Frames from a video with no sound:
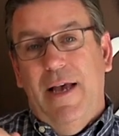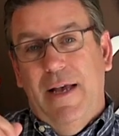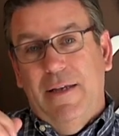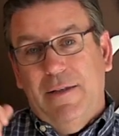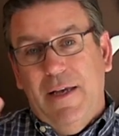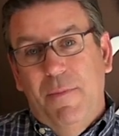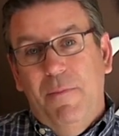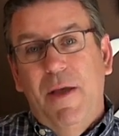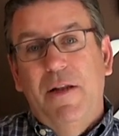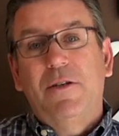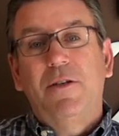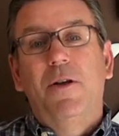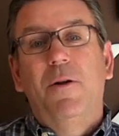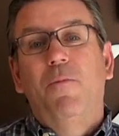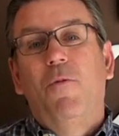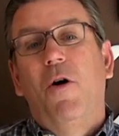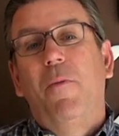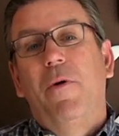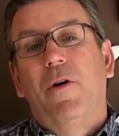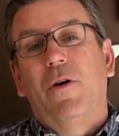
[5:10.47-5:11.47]
As I mentioned
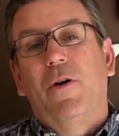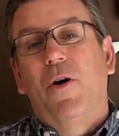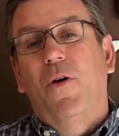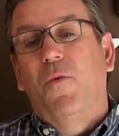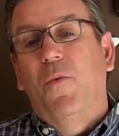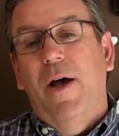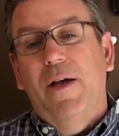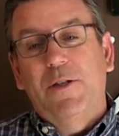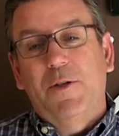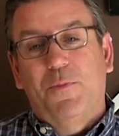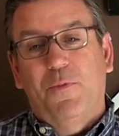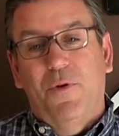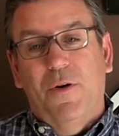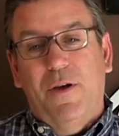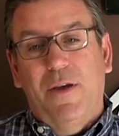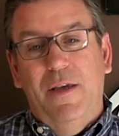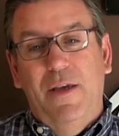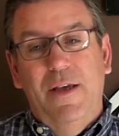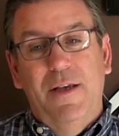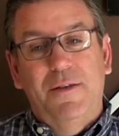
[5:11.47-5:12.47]
a moment ago,
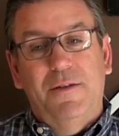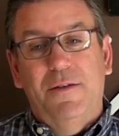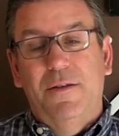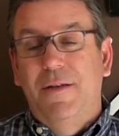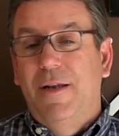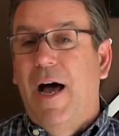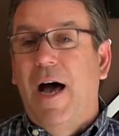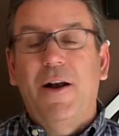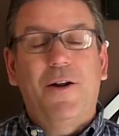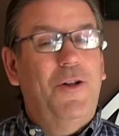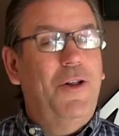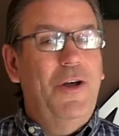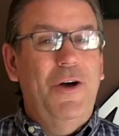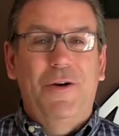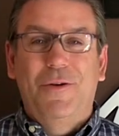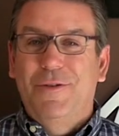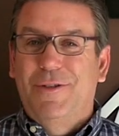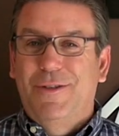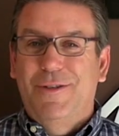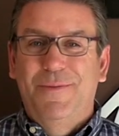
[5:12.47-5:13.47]
Westbrook is not
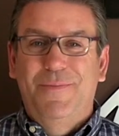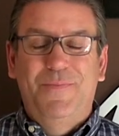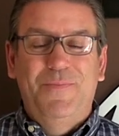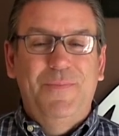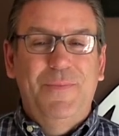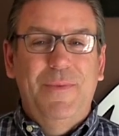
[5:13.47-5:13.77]
closed.